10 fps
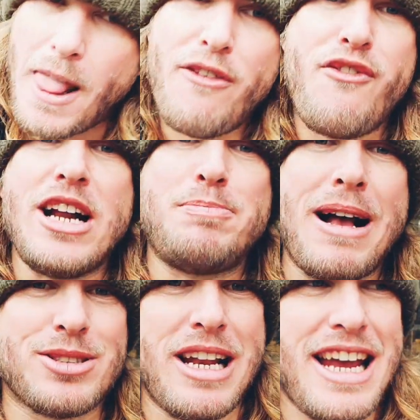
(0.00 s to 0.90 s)
Fresh
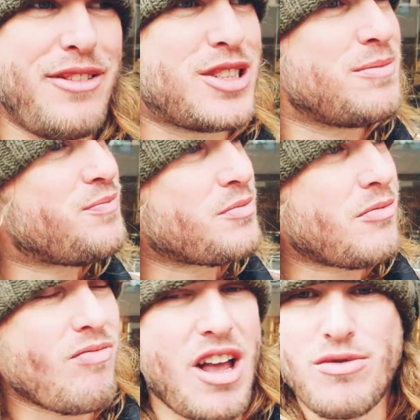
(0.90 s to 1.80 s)
basil leaves
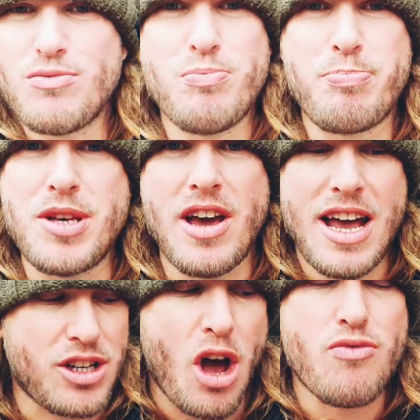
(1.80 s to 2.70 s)

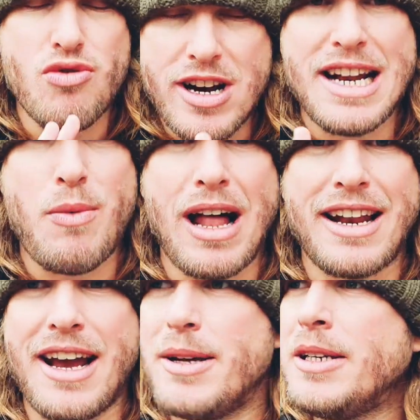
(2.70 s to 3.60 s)
go really well in
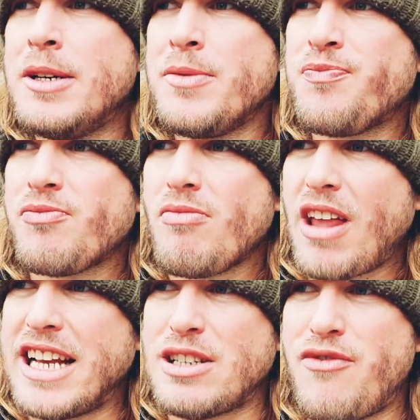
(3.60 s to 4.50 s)
it.
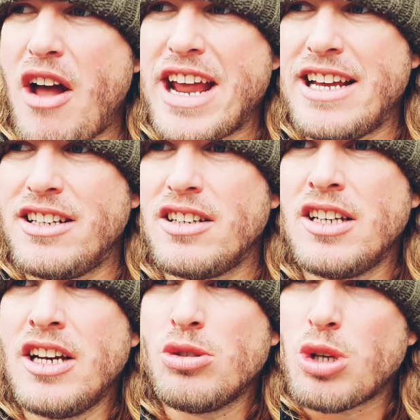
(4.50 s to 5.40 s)
It's a very
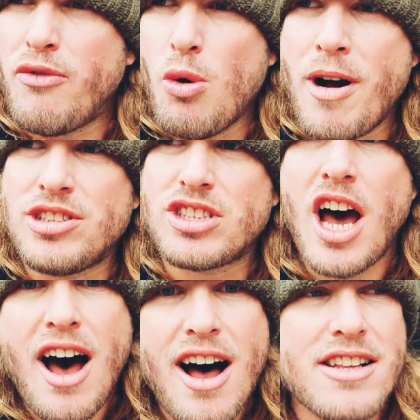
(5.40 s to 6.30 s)
sort of almost
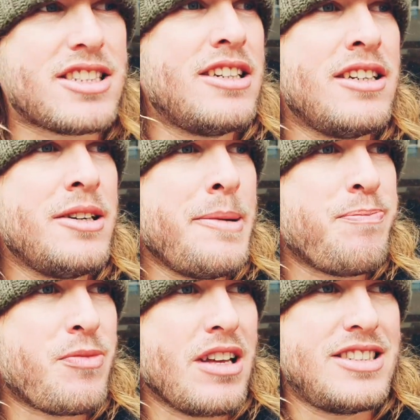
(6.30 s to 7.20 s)
tart,
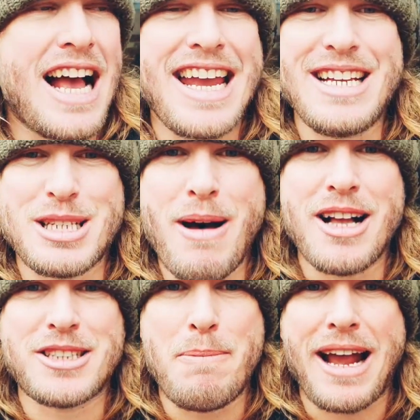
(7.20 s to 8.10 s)
tangy
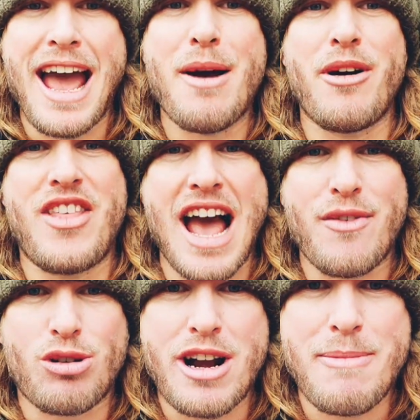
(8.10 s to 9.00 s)
tomato baguette with the
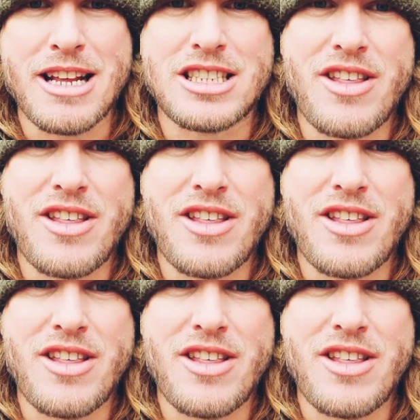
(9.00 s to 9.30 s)
creaminess of the